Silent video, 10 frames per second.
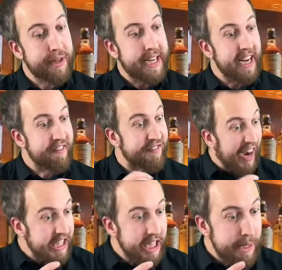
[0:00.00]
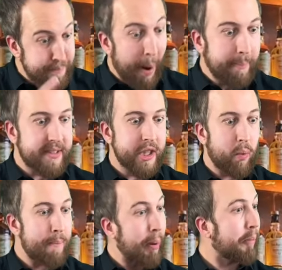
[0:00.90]
it getting violently pumped into
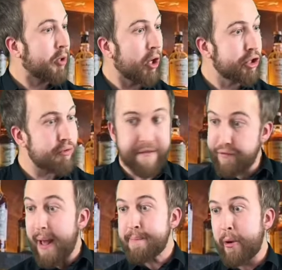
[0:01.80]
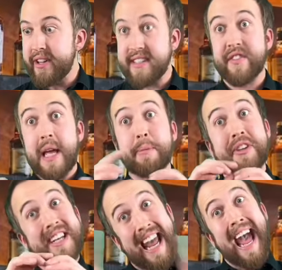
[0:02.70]
what pop culture and frat parties have
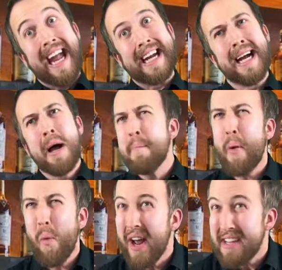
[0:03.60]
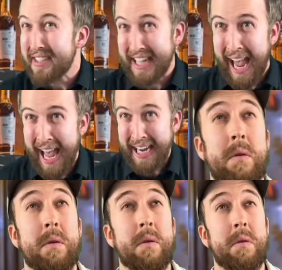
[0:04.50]
labeled a keg. But what is a keg?
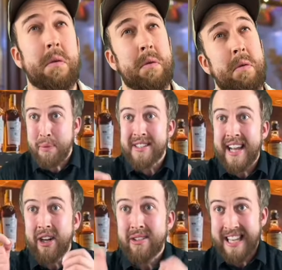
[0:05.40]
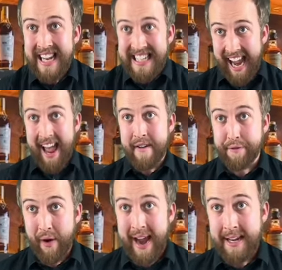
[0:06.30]
It's a recycled tin can,
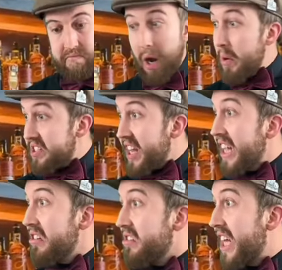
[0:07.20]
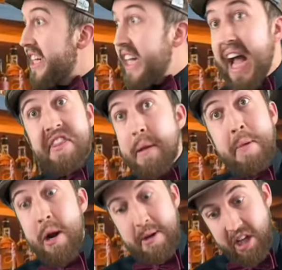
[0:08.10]
Frank. A recycled tin can that
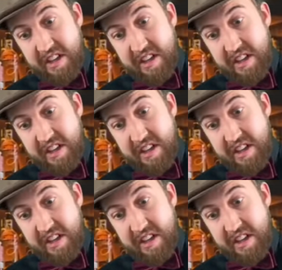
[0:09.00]
may or may not